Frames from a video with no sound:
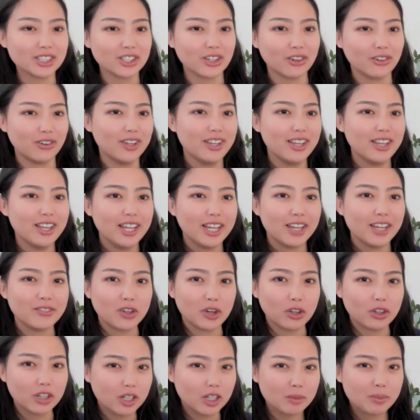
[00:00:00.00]
So if
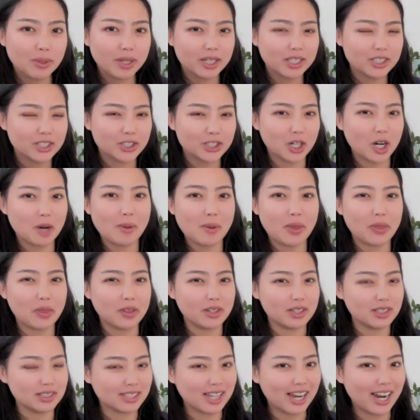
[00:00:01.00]
you're a little bit unsure about the
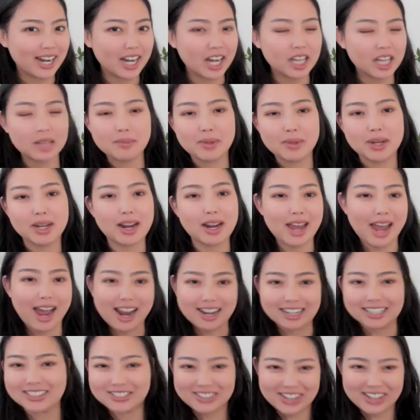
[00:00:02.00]
design element, I
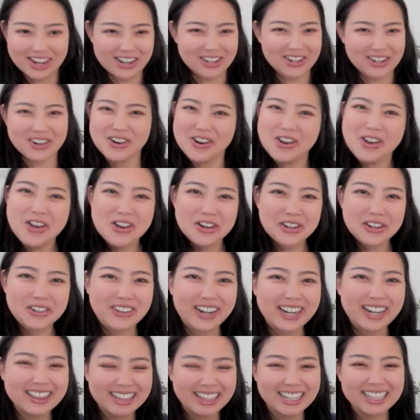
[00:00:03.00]
had a designer
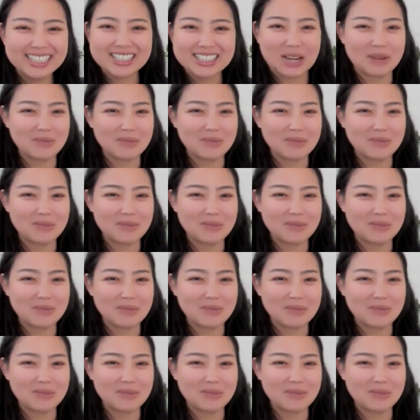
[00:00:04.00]
create these.